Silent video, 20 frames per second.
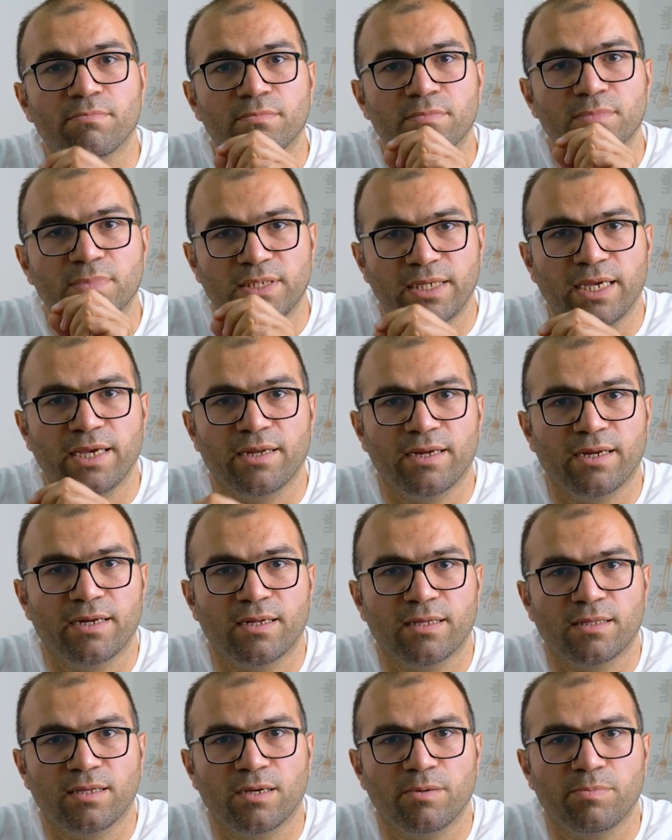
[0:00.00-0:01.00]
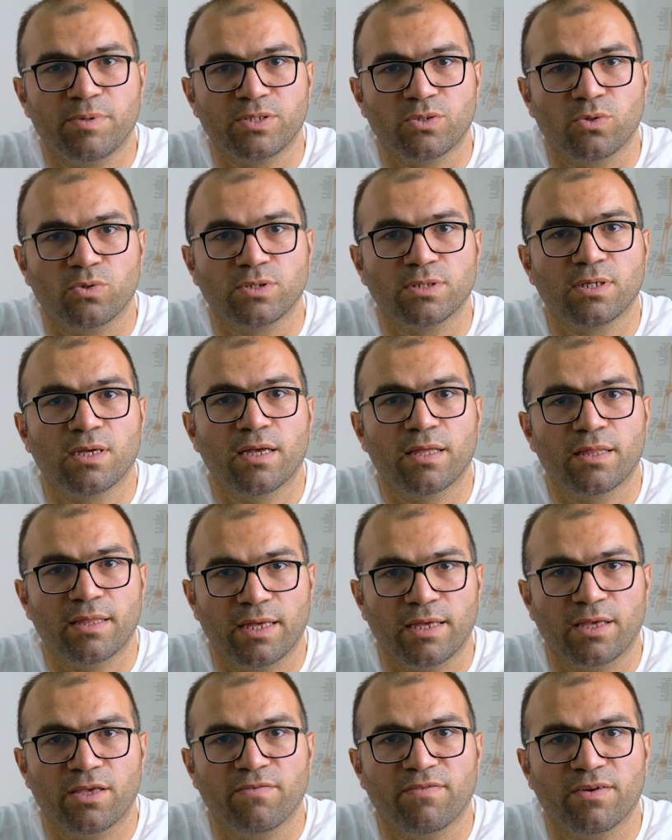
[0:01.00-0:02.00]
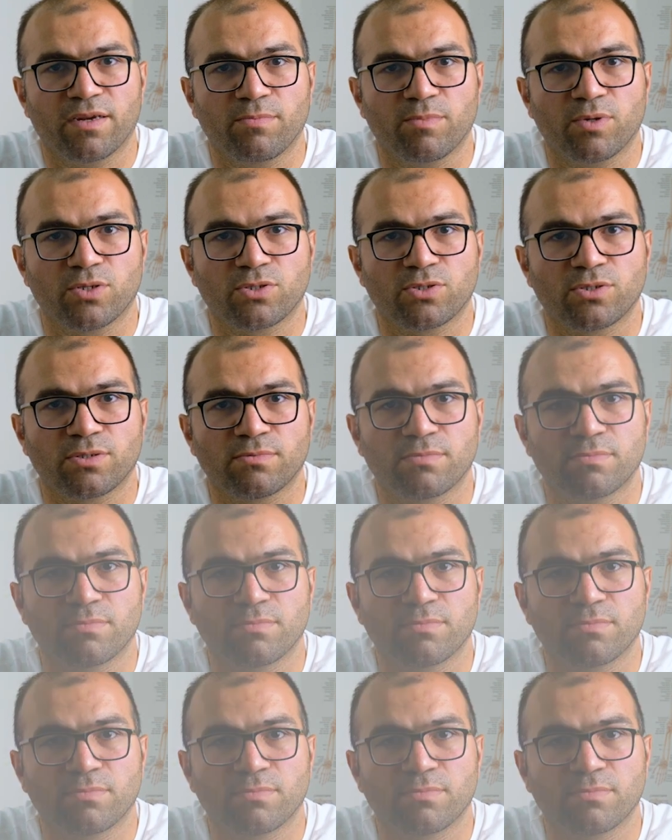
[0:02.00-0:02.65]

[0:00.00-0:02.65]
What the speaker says: See you in another episode. Thank you very much.